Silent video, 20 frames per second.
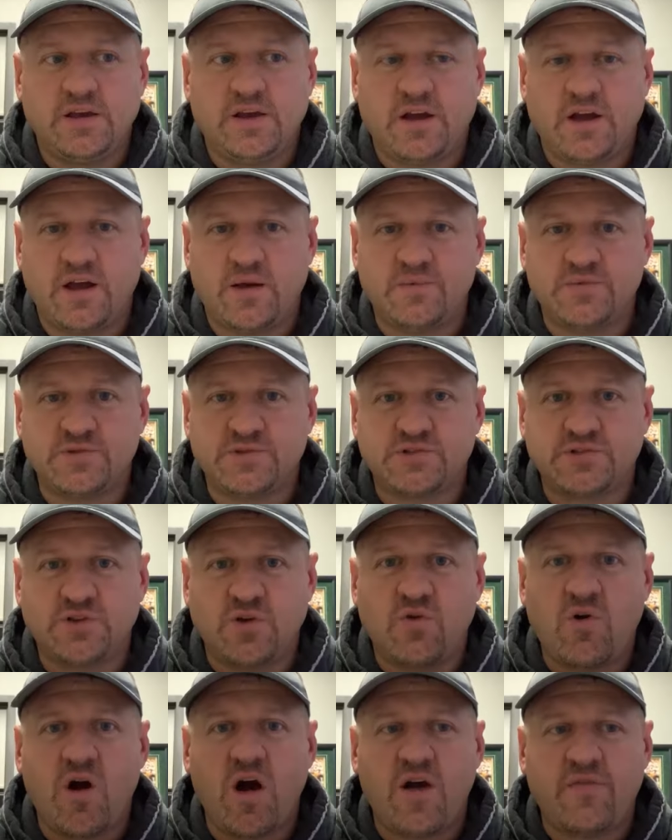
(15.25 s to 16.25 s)

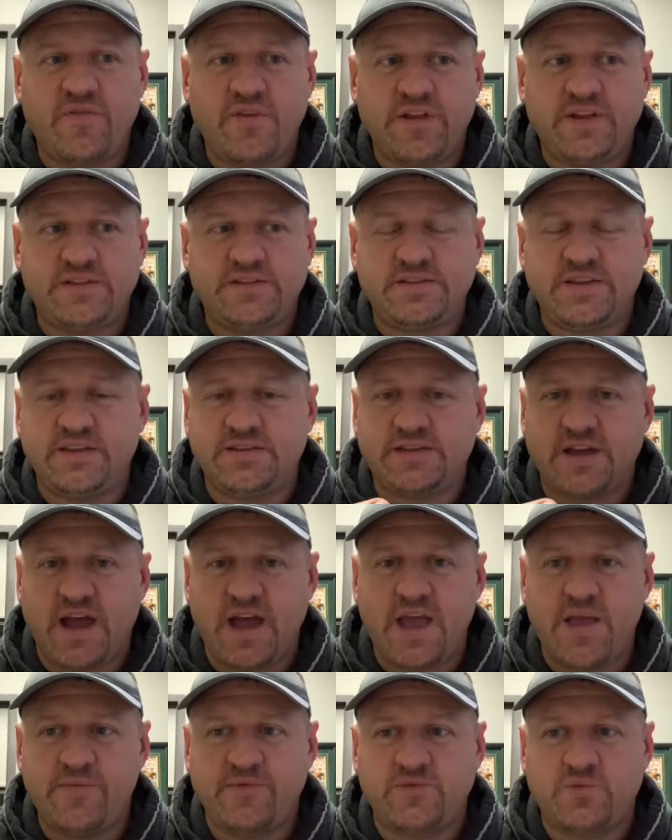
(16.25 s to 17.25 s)
So often
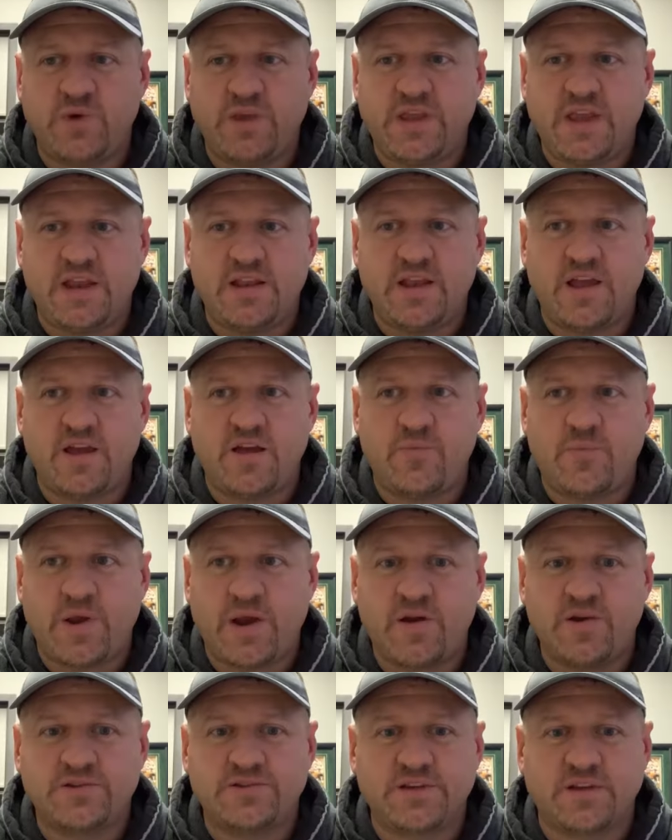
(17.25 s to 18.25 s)
times we get
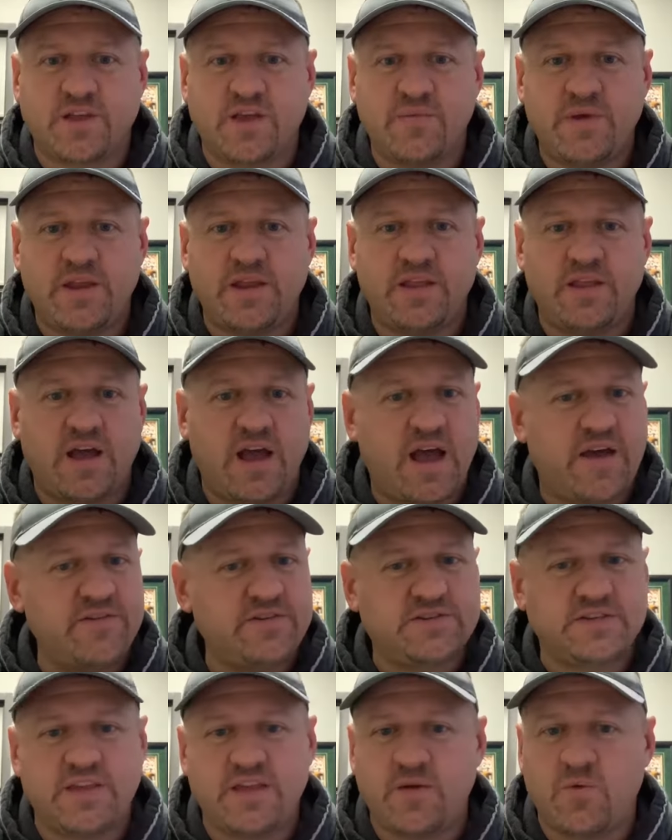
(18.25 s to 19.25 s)
parents that come in and
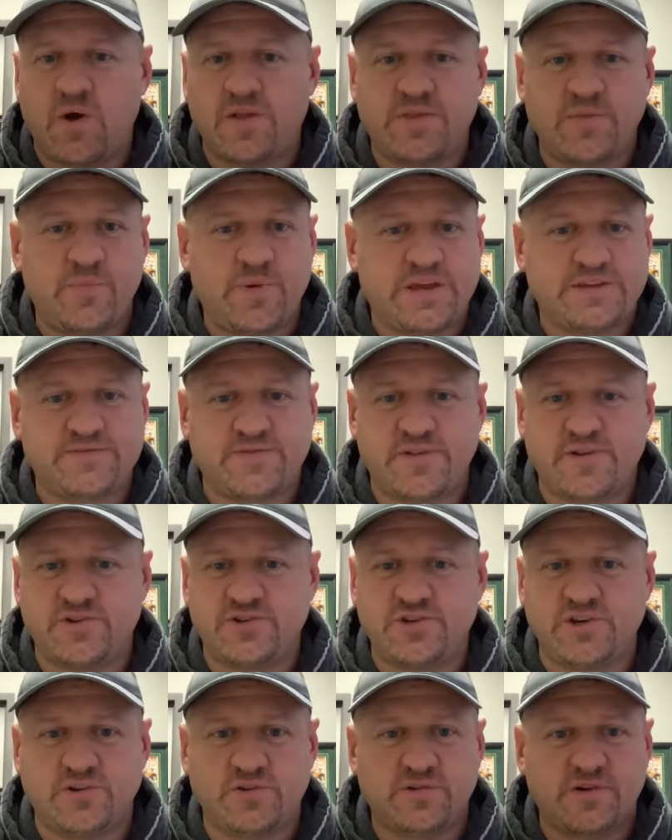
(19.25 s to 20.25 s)
obviously they want the best for their
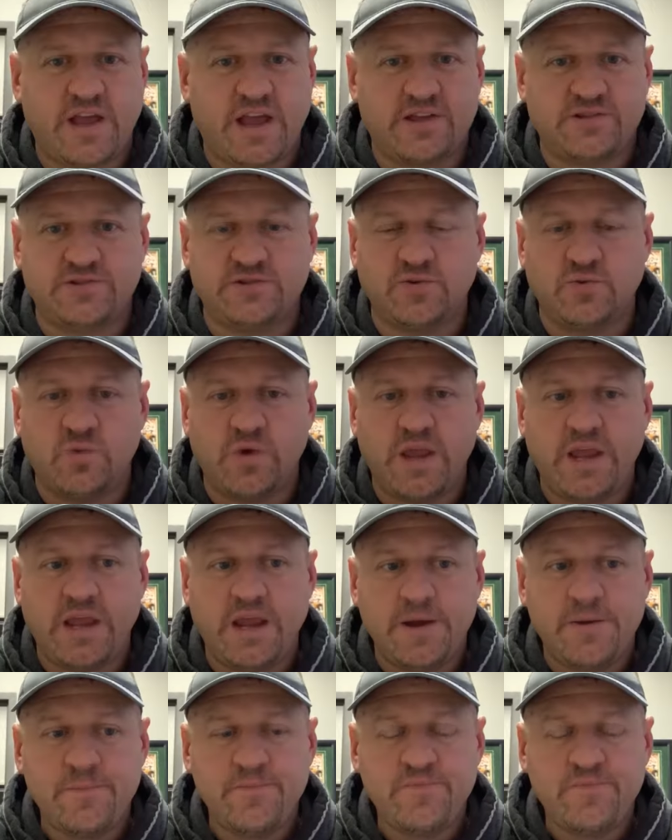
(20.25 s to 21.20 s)
children, as do we.